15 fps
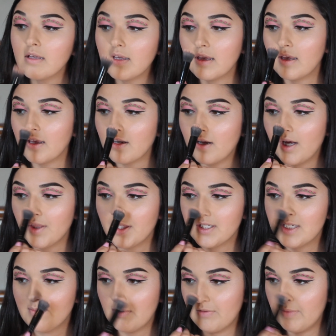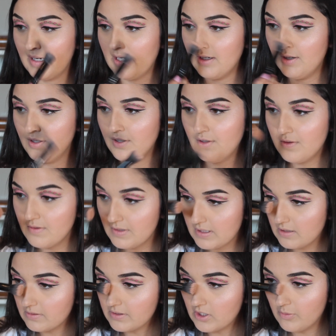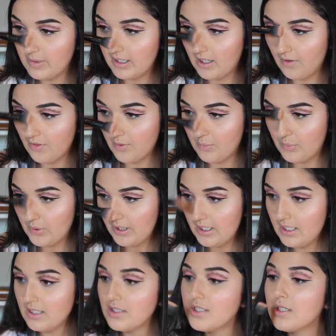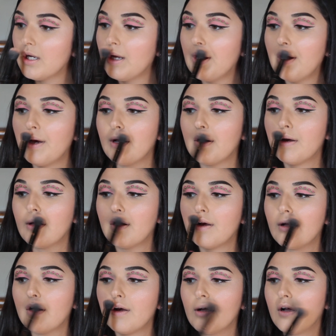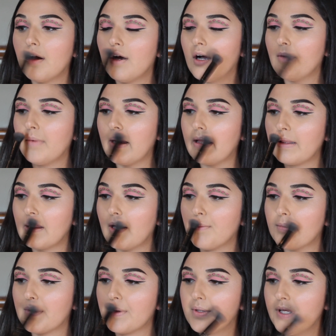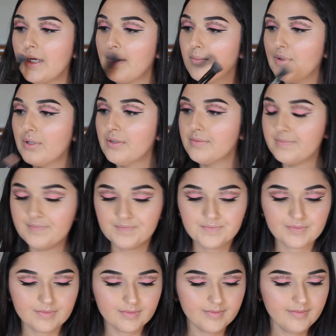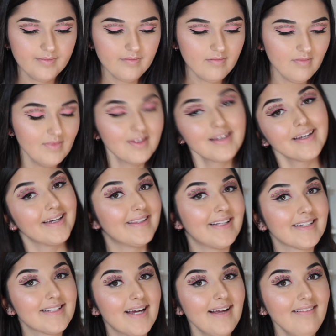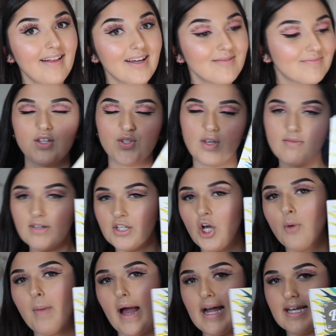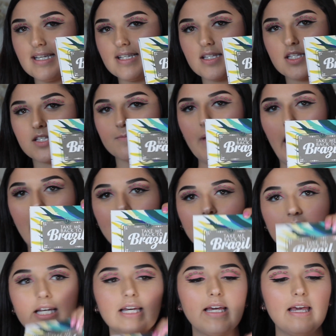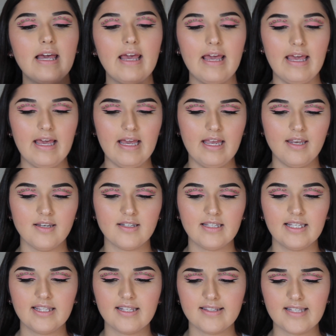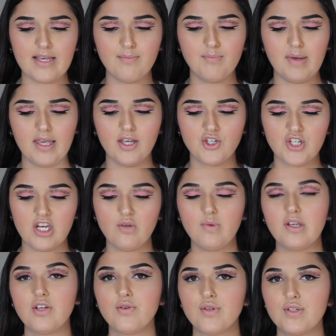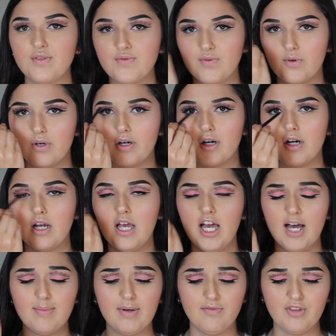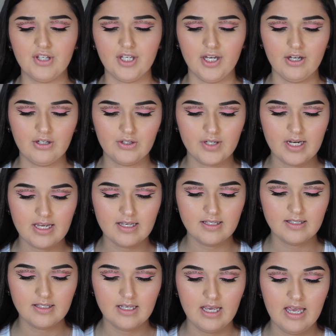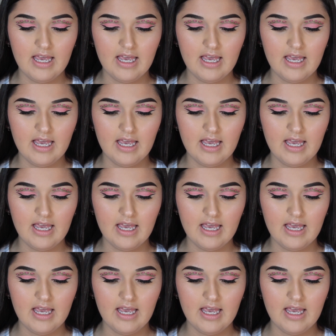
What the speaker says: and on the tip of my nose, a little bit on the bridge, on my upper lip, and that's highlight. So I'm going to go back into this palette and get the same pink shade we used for above the cut crease,